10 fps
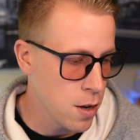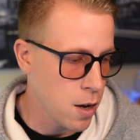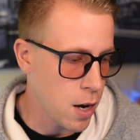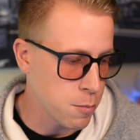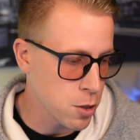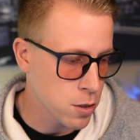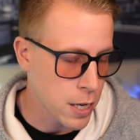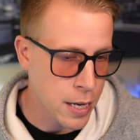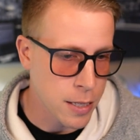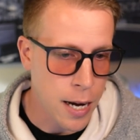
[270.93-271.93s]
I'm just
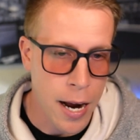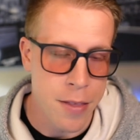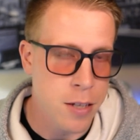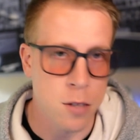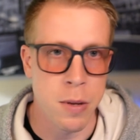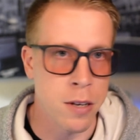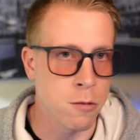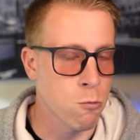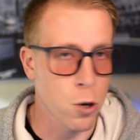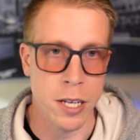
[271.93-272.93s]
a guy that's
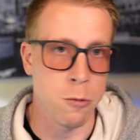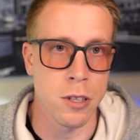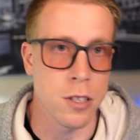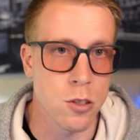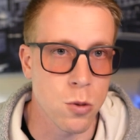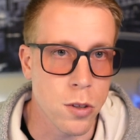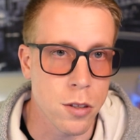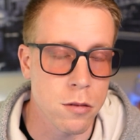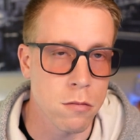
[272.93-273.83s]
been working with these tools.